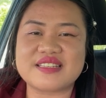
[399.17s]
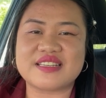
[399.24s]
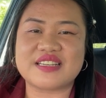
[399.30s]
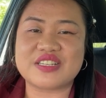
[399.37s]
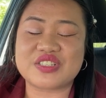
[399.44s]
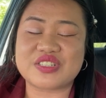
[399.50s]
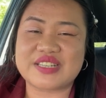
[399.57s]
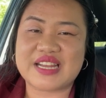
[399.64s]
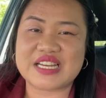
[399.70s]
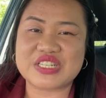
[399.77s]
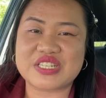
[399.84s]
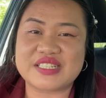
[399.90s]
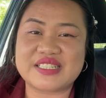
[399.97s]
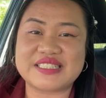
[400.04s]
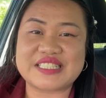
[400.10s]

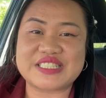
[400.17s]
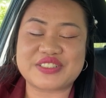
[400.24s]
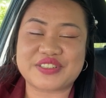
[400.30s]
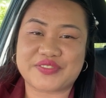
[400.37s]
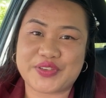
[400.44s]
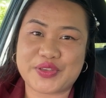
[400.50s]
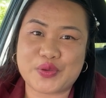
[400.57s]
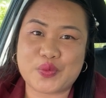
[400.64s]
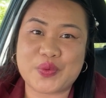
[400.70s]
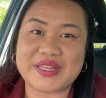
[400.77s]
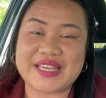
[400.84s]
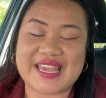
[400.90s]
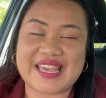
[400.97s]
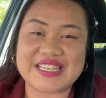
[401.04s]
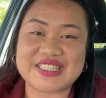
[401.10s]
international interview with
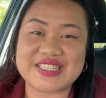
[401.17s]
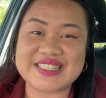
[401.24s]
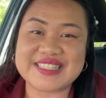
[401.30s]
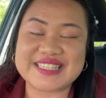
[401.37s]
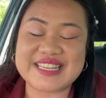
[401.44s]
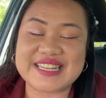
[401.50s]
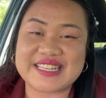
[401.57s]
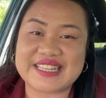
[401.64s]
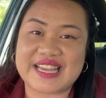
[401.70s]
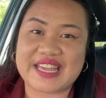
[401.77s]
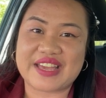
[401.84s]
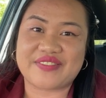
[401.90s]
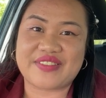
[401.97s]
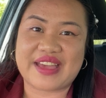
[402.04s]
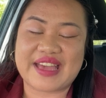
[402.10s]
the agency that I
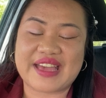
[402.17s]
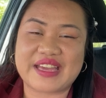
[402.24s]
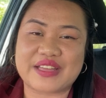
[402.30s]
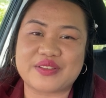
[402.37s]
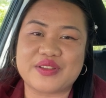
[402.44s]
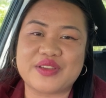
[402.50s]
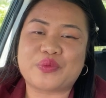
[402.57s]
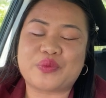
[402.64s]
have had